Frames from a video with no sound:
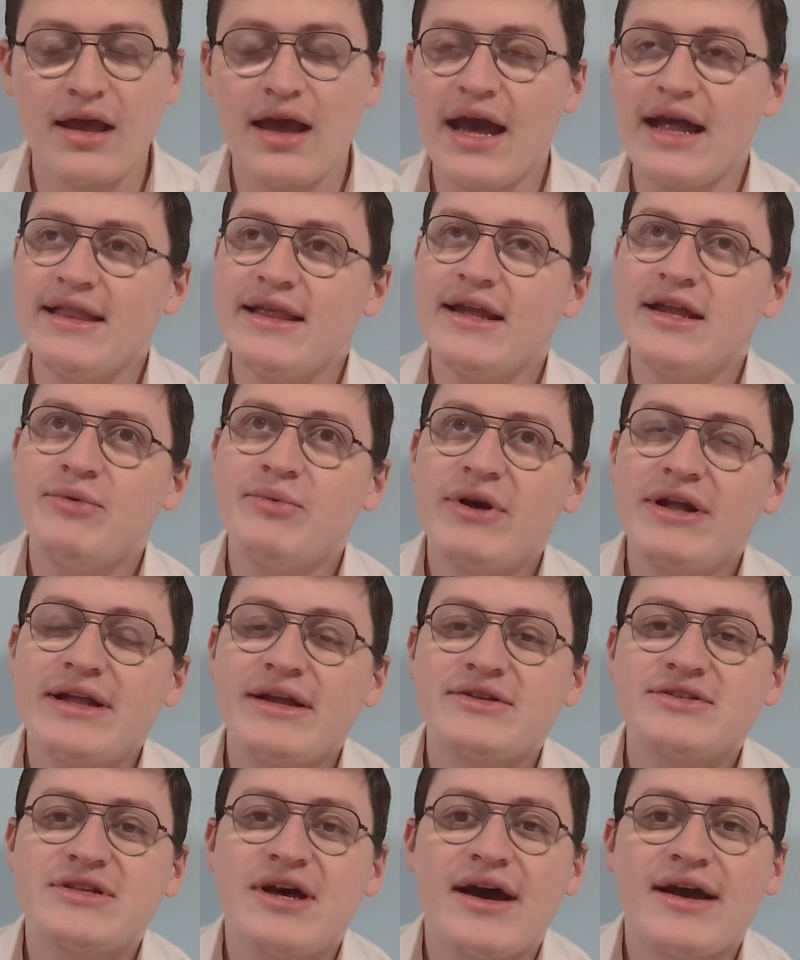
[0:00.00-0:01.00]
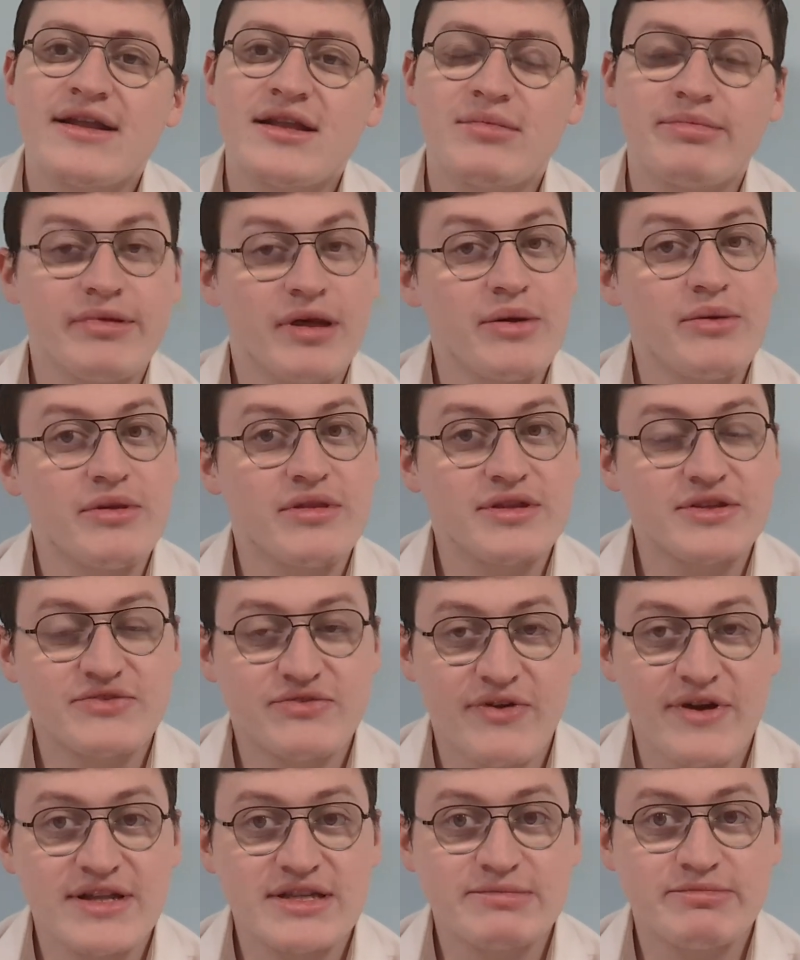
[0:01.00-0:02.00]
And then he went outside to play with his
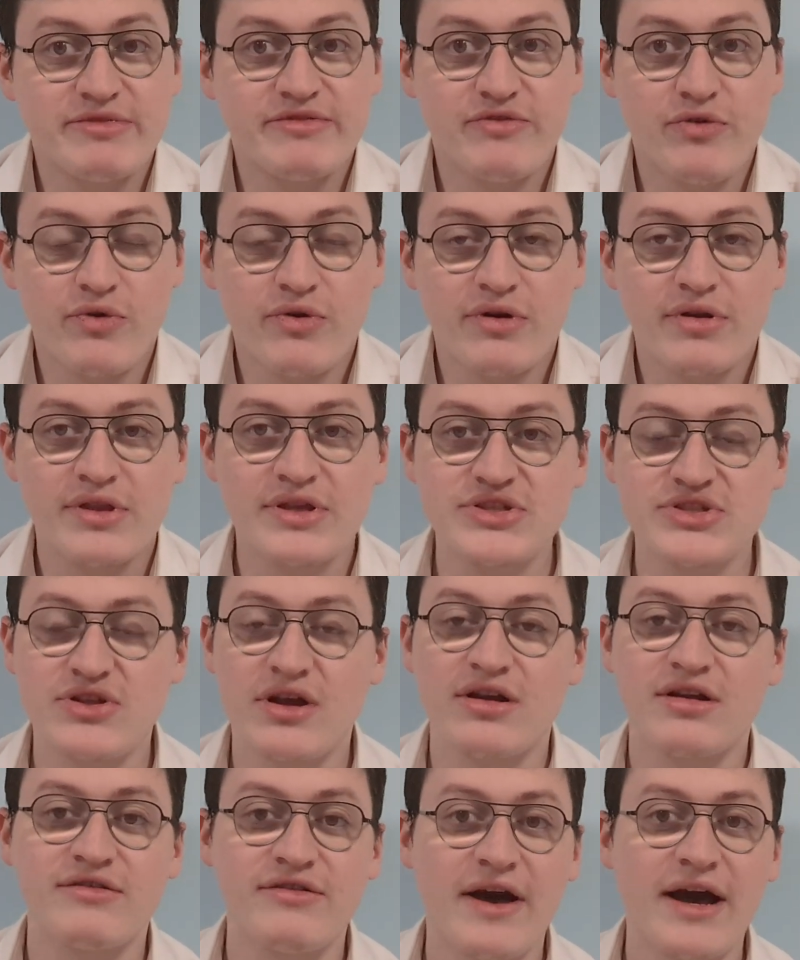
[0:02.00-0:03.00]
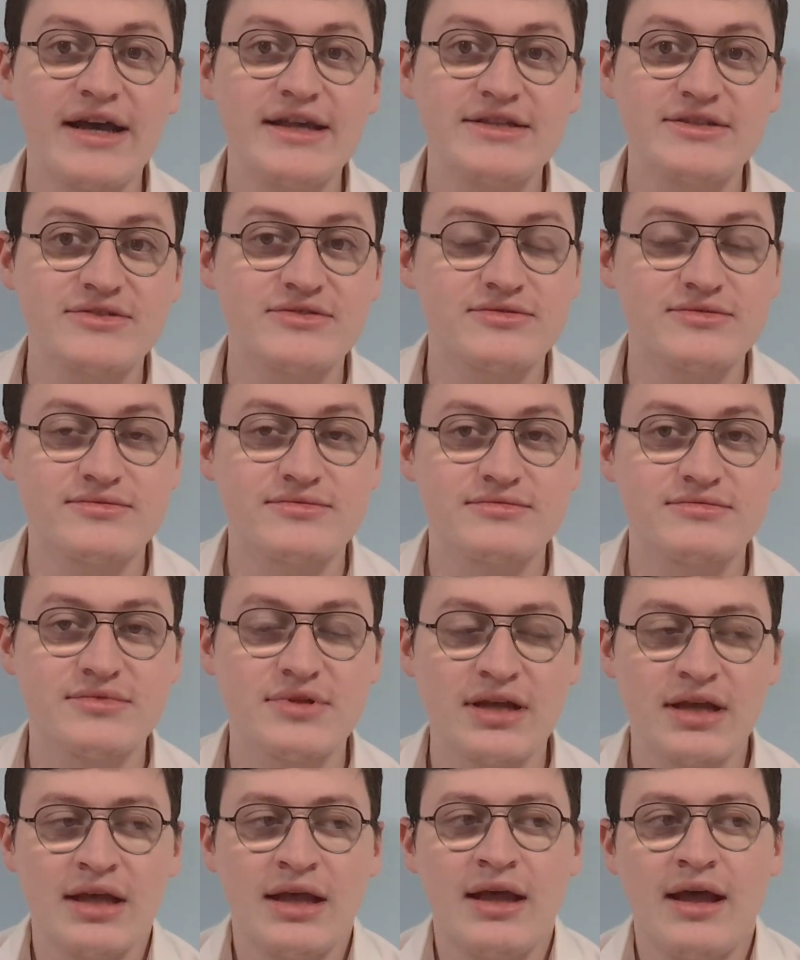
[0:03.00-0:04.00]
friends before the start of high school.
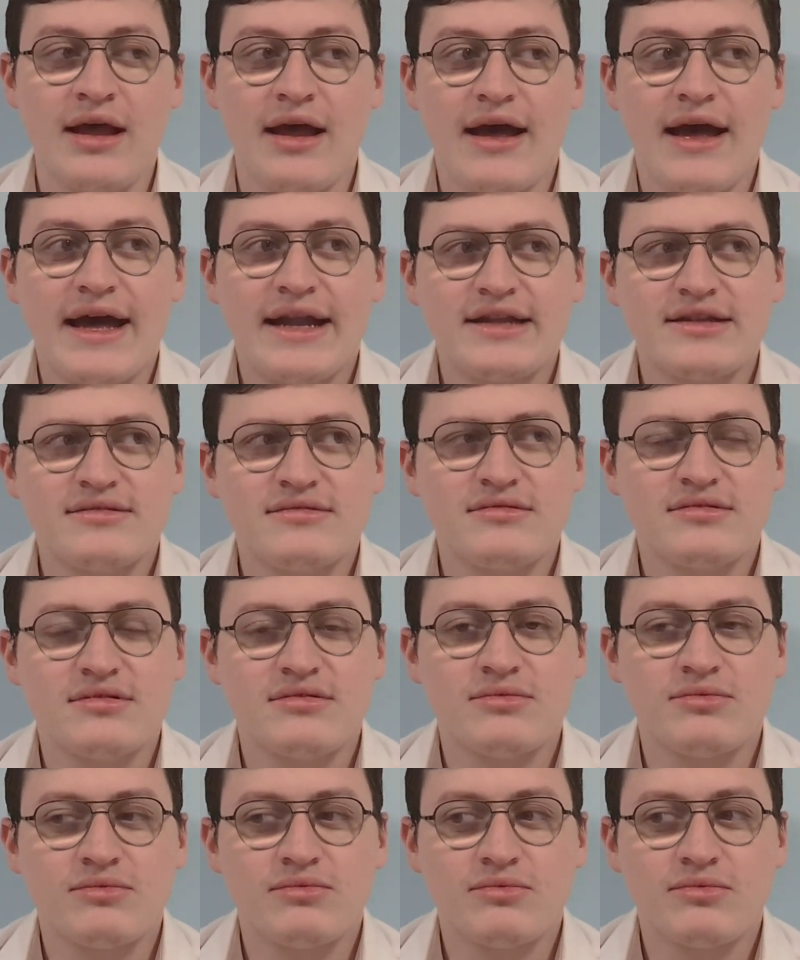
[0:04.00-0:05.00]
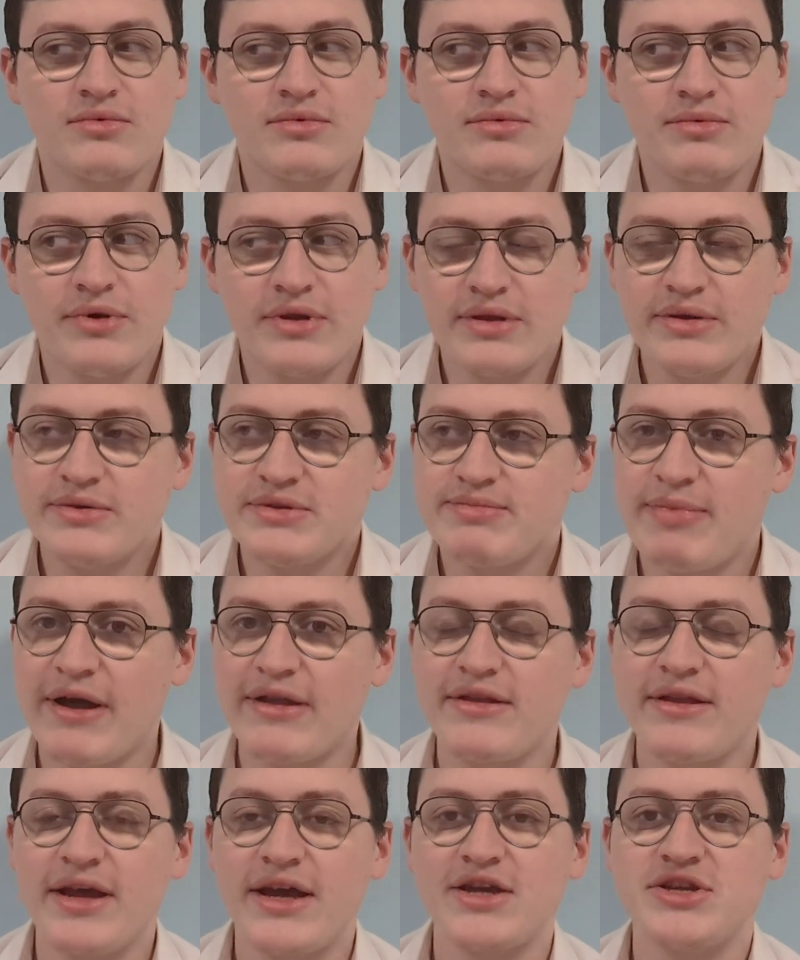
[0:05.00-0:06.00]
And then, well, he was
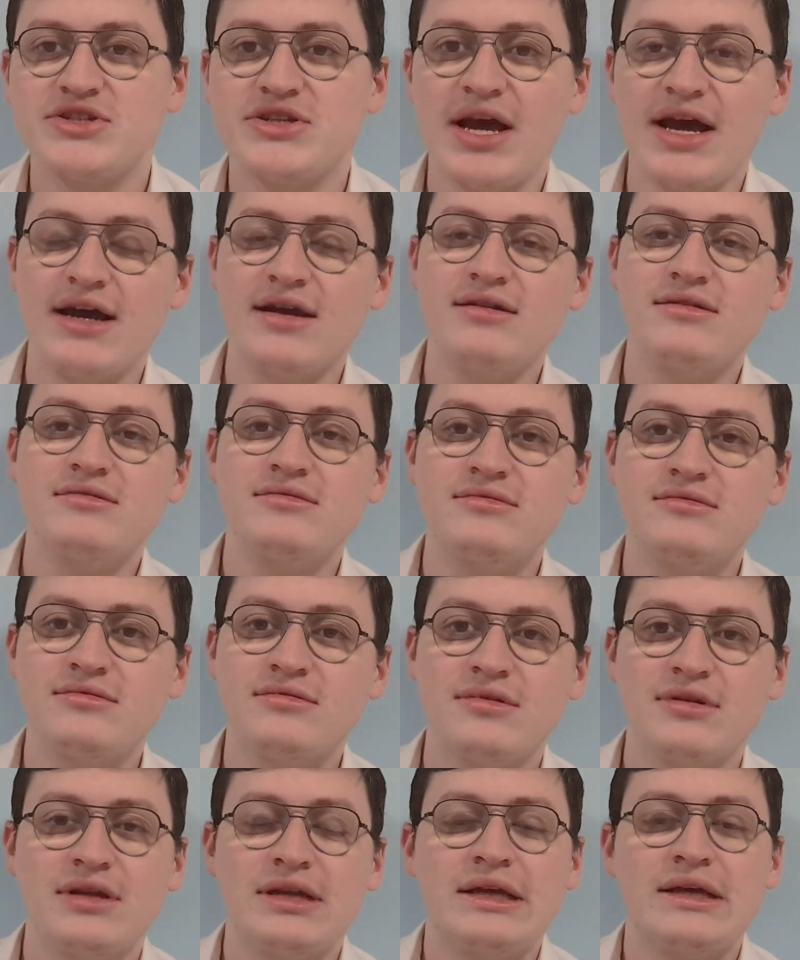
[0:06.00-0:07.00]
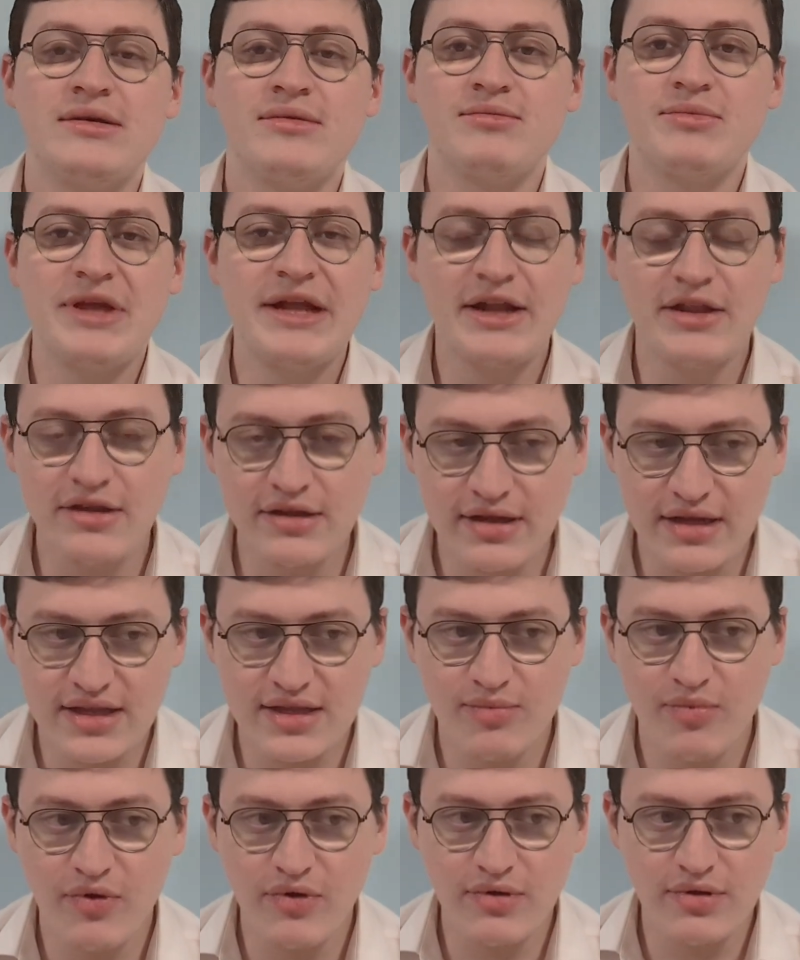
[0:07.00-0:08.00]
about to take a shot. Then he looked at
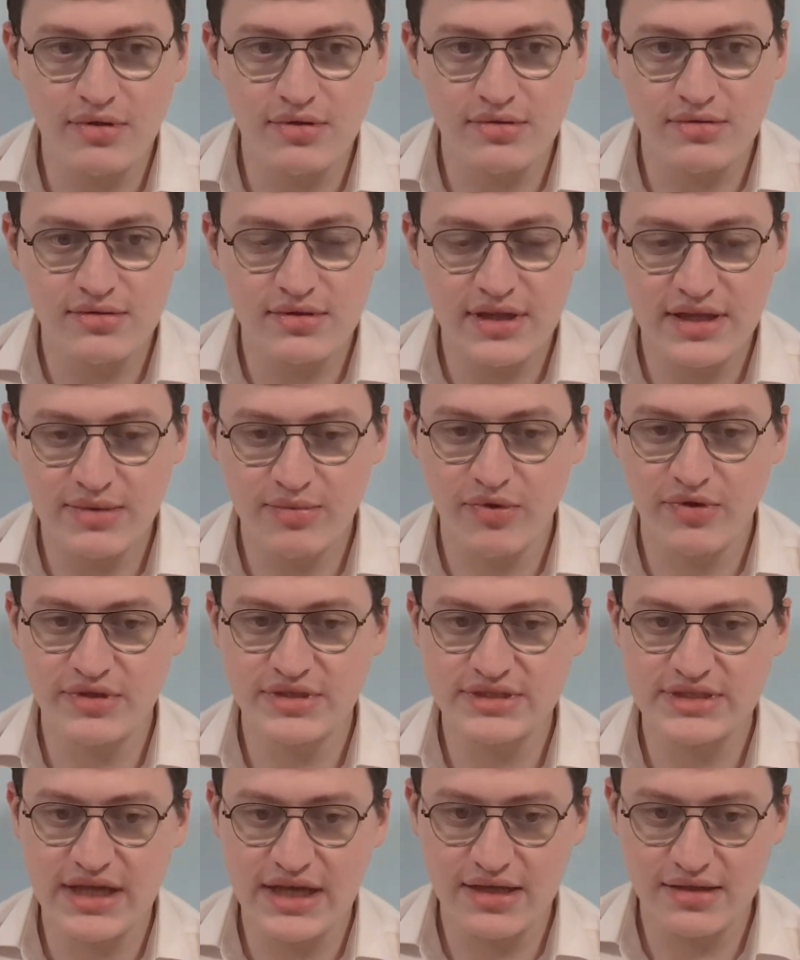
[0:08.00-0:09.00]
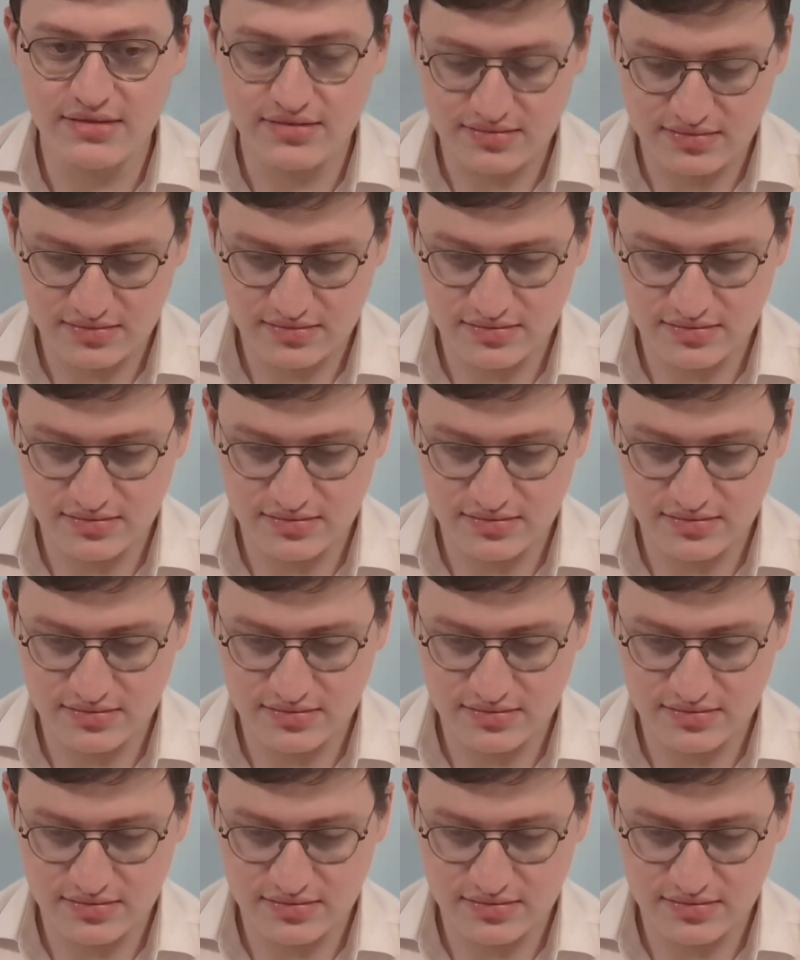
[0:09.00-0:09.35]
the ball, and the ball said,